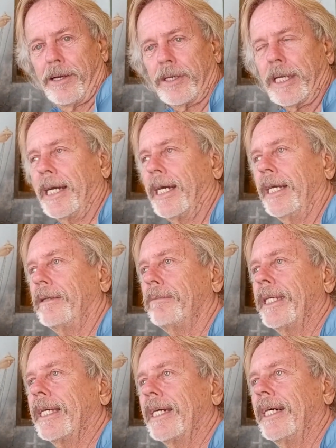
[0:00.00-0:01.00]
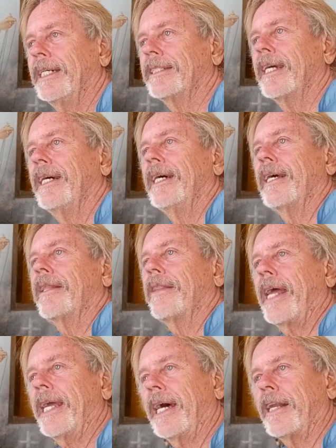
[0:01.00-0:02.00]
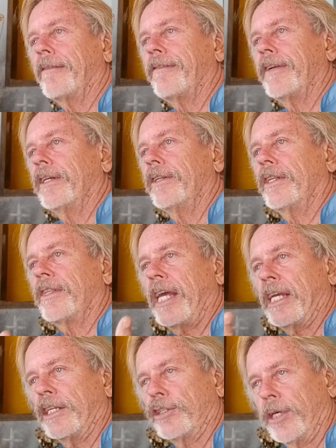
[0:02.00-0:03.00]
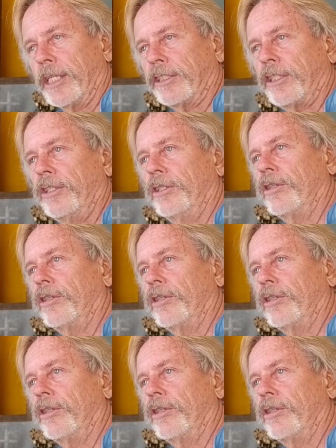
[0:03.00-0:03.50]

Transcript: okay? Because they got to feel that they can trust you.